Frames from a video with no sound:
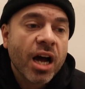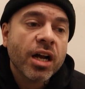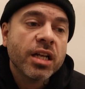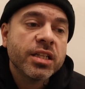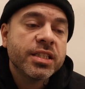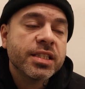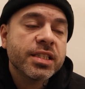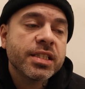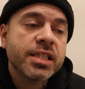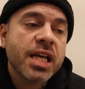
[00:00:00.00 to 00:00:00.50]

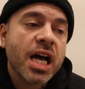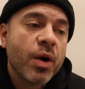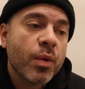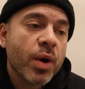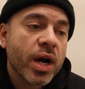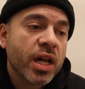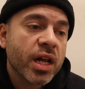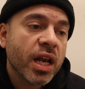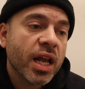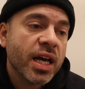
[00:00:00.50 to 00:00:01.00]
This is how I
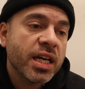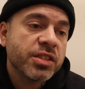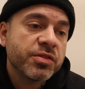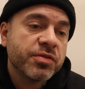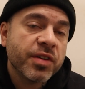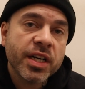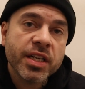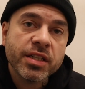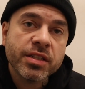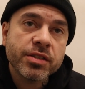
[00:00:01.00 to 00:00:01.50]
class
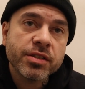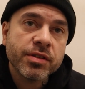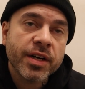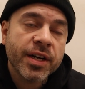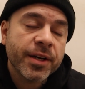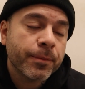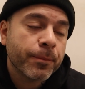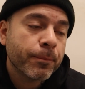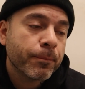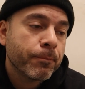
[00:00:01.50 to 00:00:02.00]
fighters,
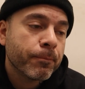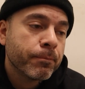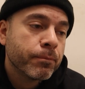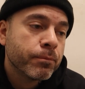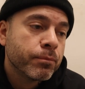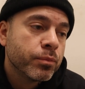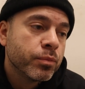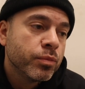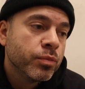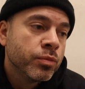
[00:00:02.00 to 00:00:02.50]
right?
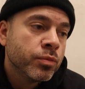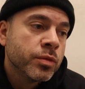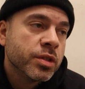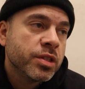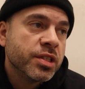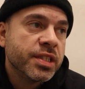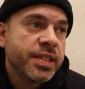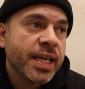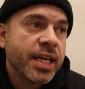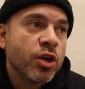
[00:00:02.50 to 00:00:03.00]

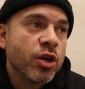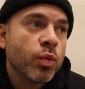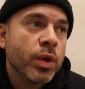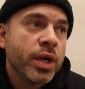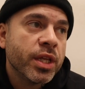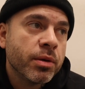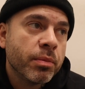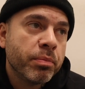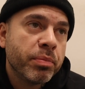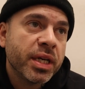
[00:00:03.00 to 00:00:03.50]
Take away
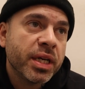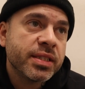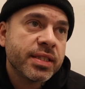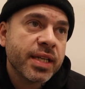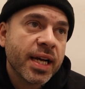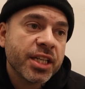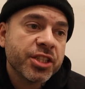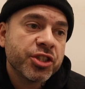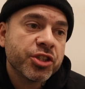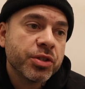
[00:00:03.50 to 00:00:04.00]
the best
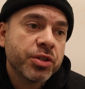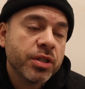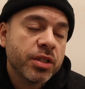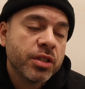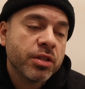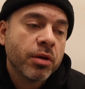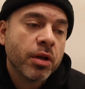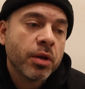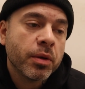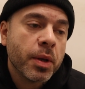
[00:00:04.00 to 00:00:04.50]

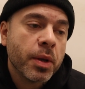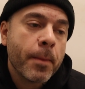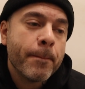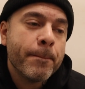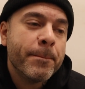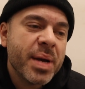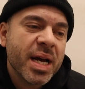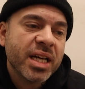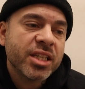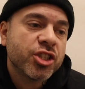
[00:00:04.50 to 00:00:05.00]
the
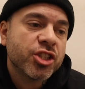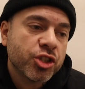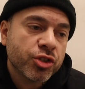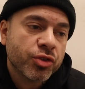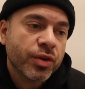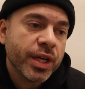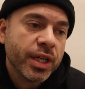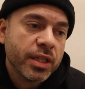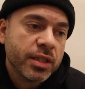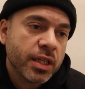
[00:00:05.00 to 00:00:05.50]
best
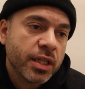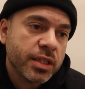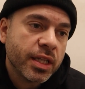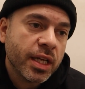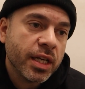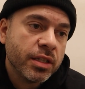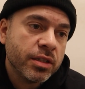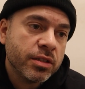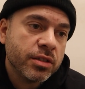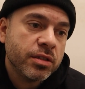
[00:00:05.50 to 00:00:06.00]
trait that
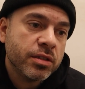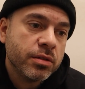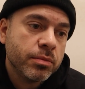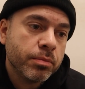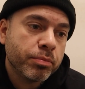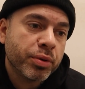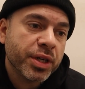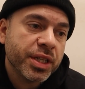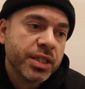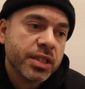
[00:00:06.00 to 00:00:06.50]
they
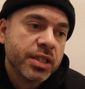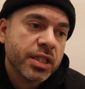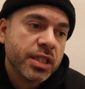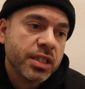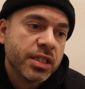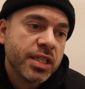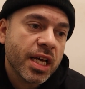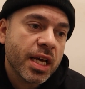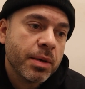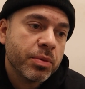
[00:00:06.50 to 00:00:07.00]
bring to the
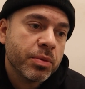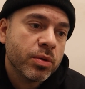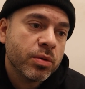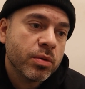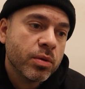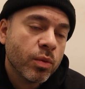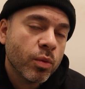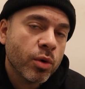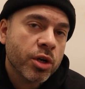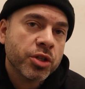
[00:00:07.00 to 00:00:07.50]
table.
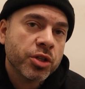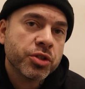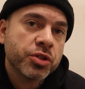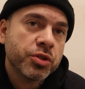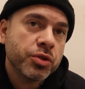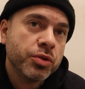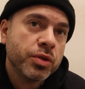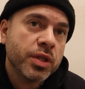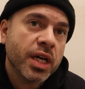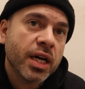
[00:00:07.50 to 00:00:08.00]
What else do
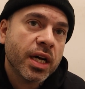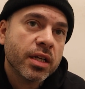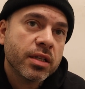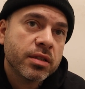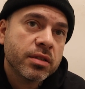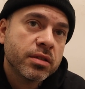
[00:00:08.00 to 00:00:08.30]
you got?